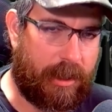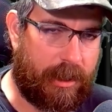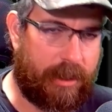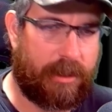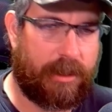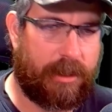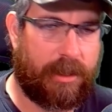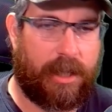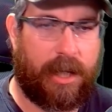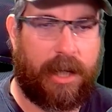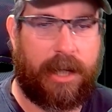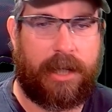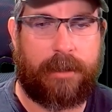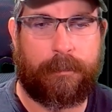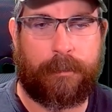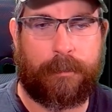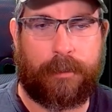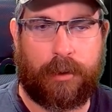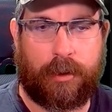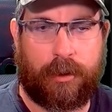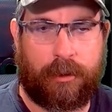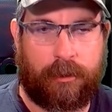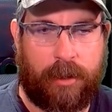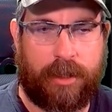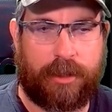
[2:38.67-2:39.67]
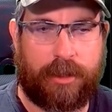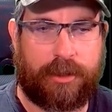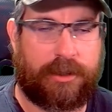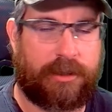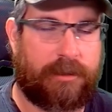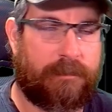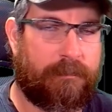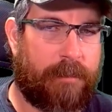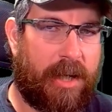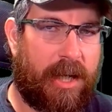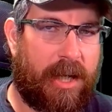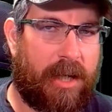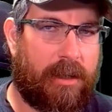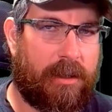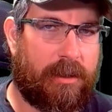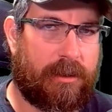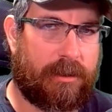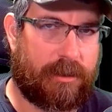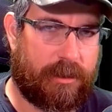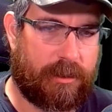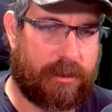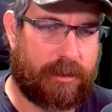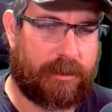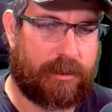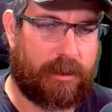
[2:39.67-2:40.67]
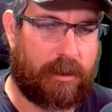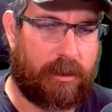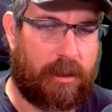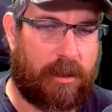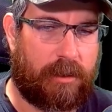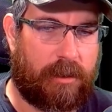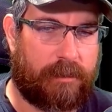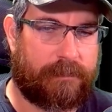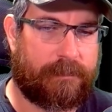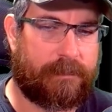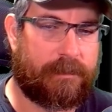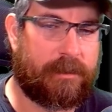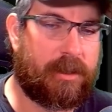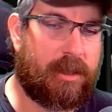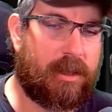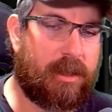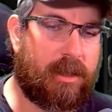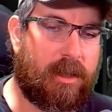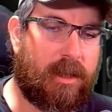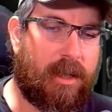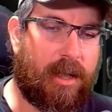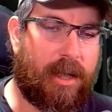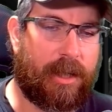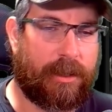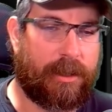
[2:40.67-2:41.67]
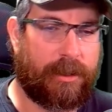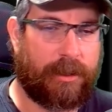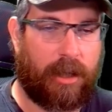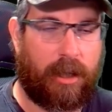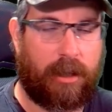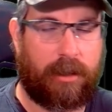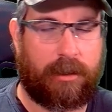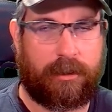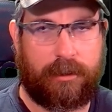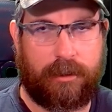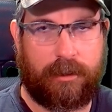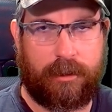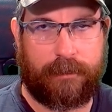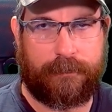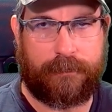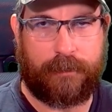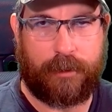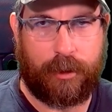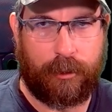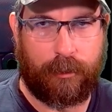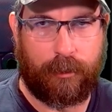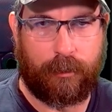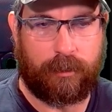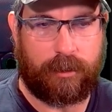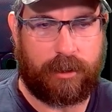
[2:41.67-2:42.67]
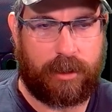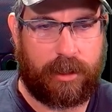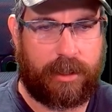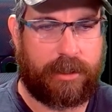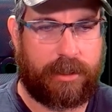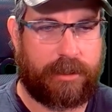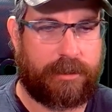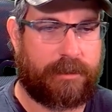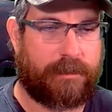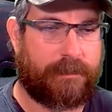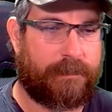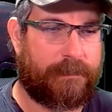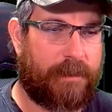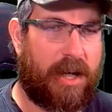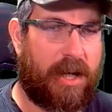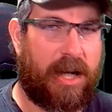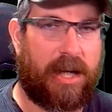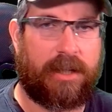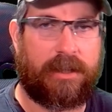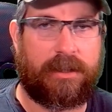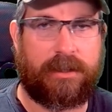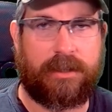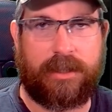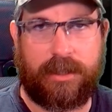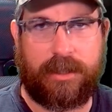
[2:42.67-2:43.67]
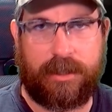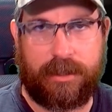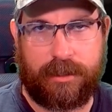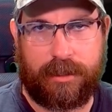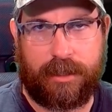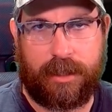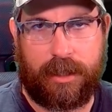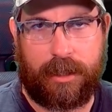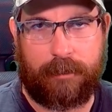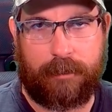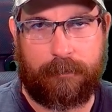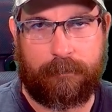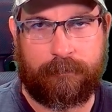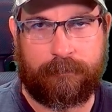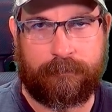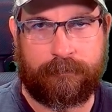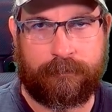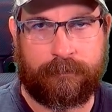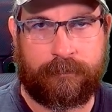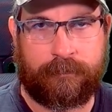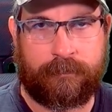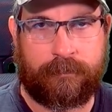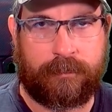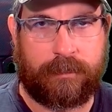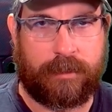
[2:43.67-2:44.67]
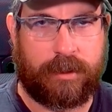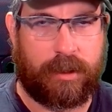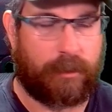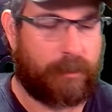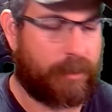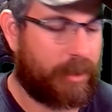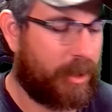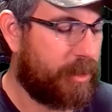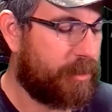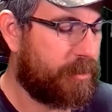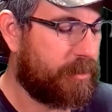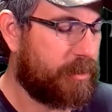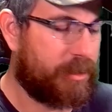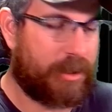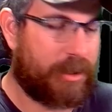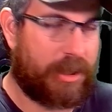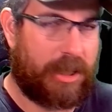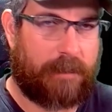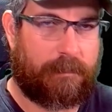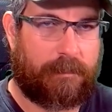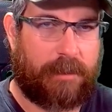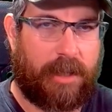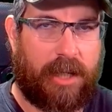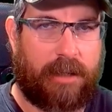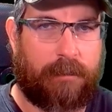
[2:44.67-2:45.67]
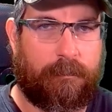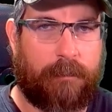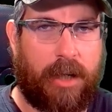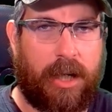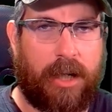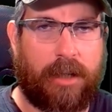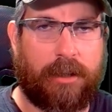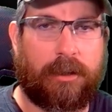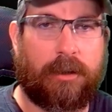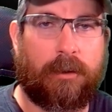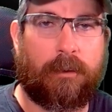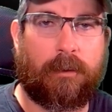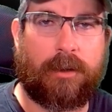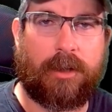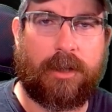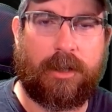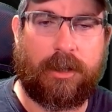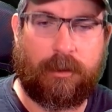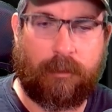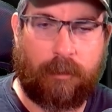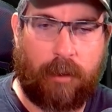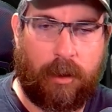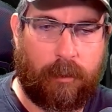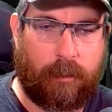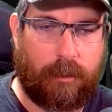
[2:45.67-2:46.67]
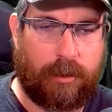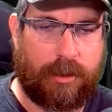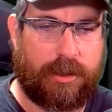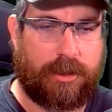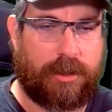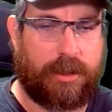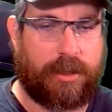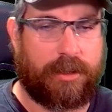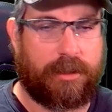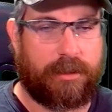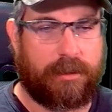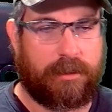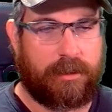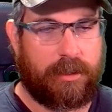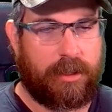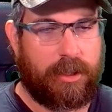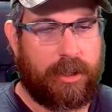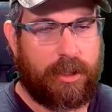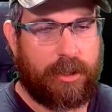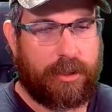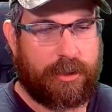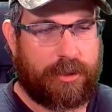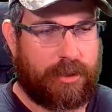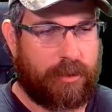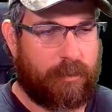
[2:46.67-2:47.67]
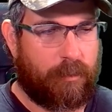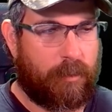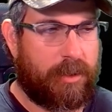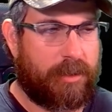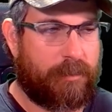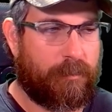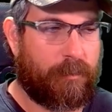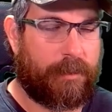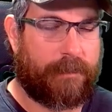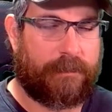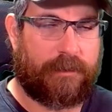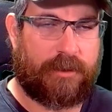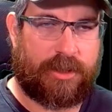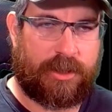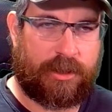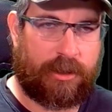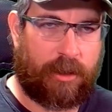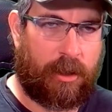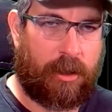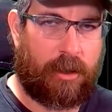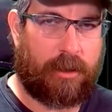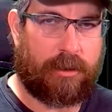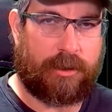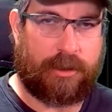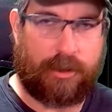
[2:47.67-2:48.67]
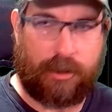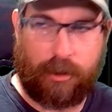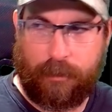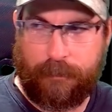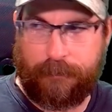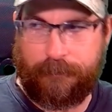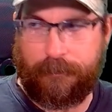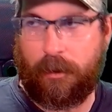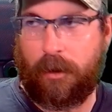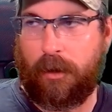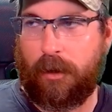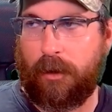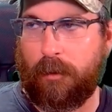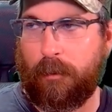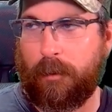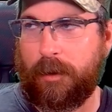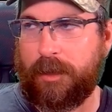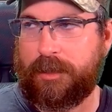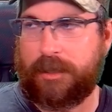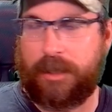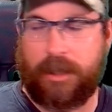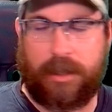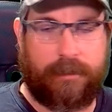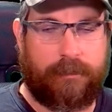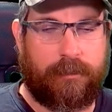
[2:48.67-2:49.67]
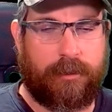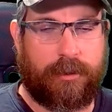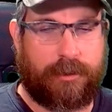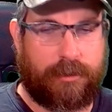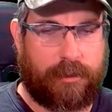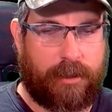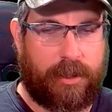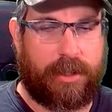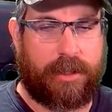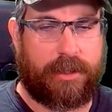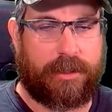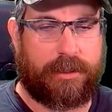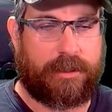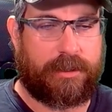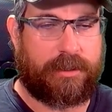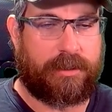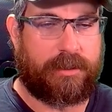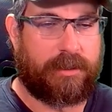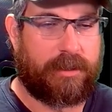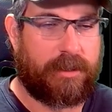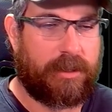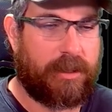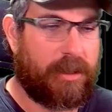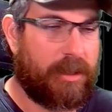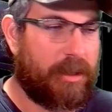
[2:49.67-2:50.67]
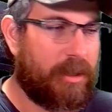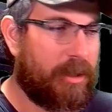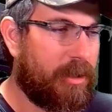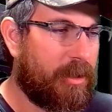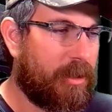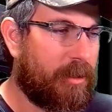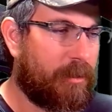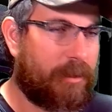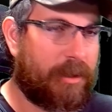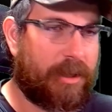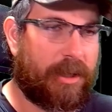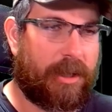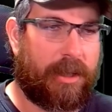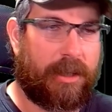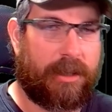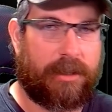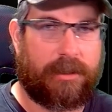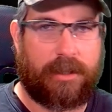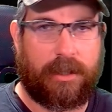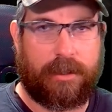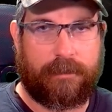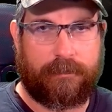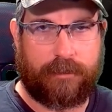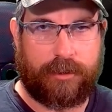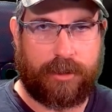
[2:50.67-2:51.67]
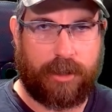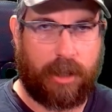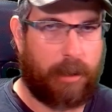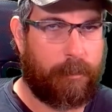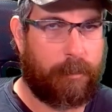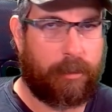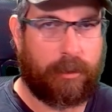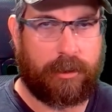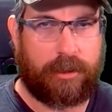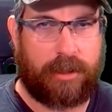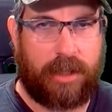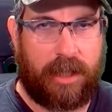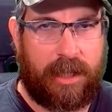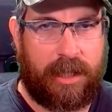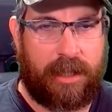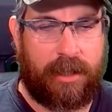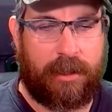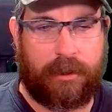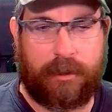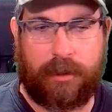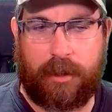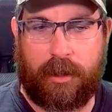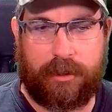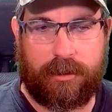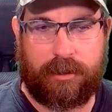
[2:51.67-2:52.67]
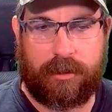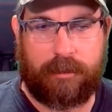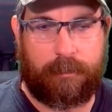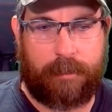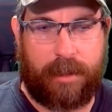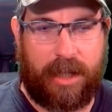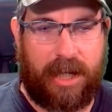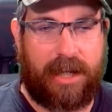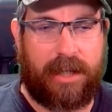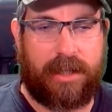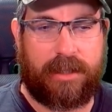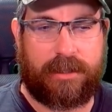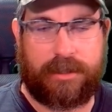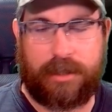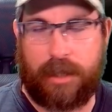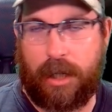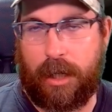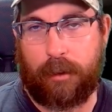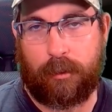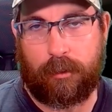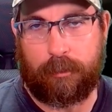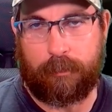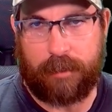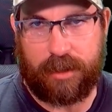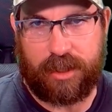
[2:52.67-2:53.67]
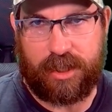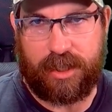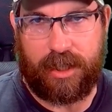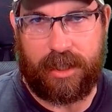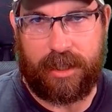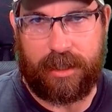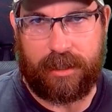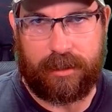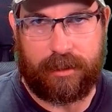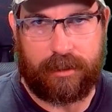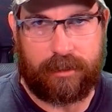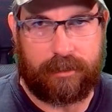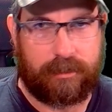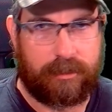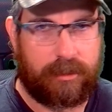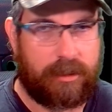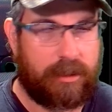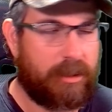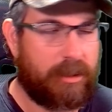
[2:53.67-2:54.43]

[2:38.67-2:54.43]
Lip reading: In-game progression balance is off, and not enough cool things to find in the end game. Okay, so let's keep that in mind going into what we're seeing. So what we've saw so far, what they've addressed, okay, they've doubled down on the bad tower mechanic,